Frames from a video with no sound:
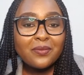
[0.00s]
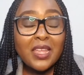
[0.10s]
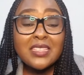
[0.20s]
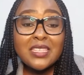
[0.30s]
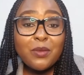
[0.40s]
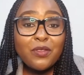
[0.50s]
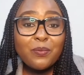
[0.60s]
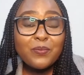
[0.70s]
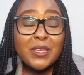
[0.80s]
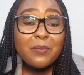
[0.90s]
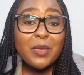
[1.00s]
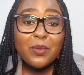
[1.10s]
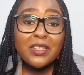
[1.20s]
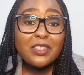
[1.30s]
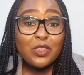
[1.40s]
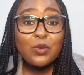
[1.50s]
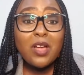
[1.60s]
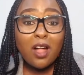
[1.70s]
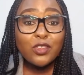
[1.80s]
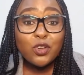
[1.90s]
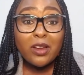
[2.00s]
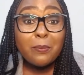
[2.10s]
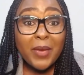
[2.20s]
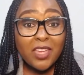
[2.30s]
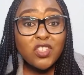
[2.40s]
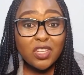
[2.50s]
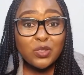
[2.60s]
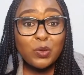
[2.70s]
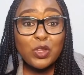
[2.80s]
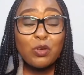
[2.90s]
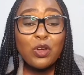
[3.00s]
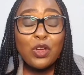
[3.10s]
And some people in the new culture are impatient when you